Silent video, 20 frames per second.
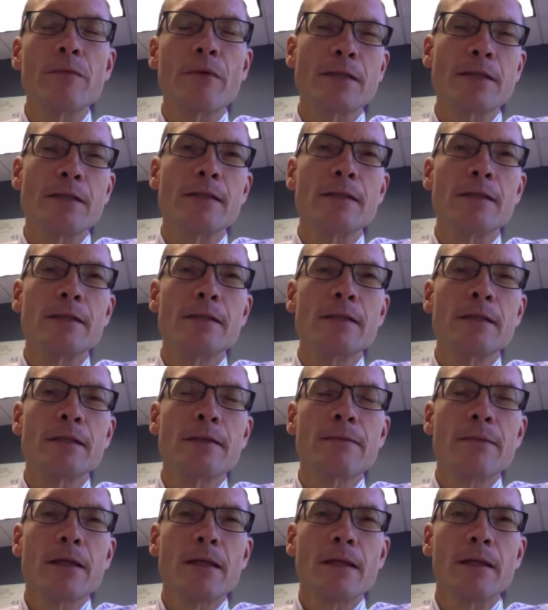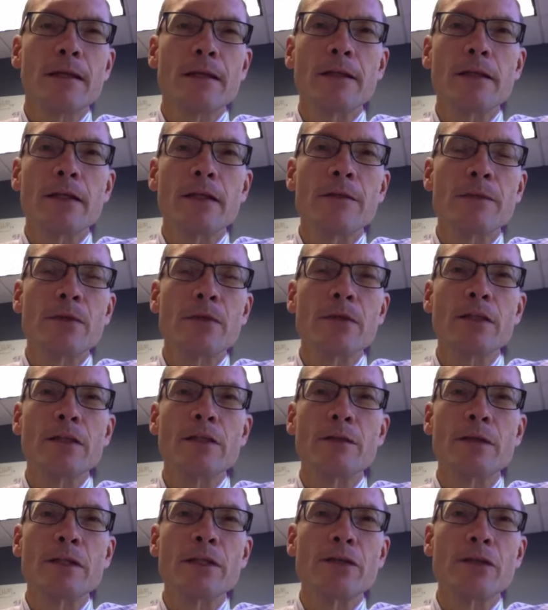presence in the
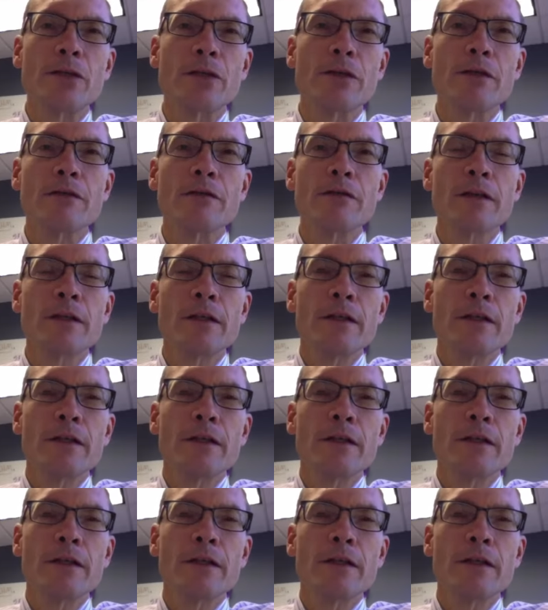communities we serve.